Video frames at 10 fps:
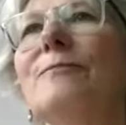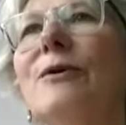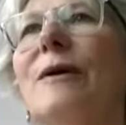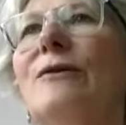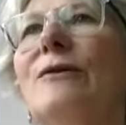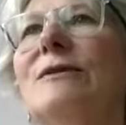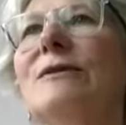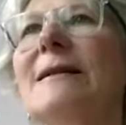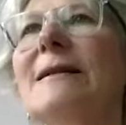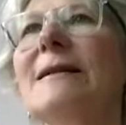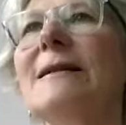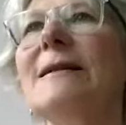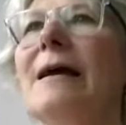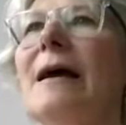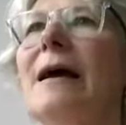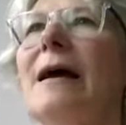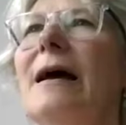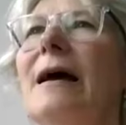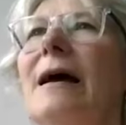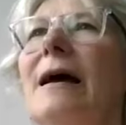proposal.
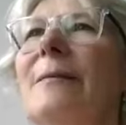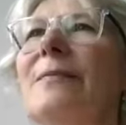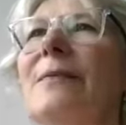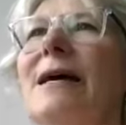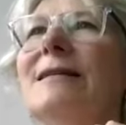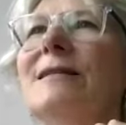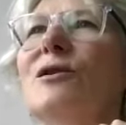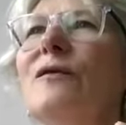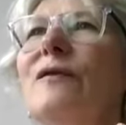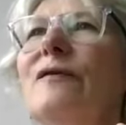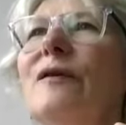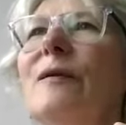There's Sophie from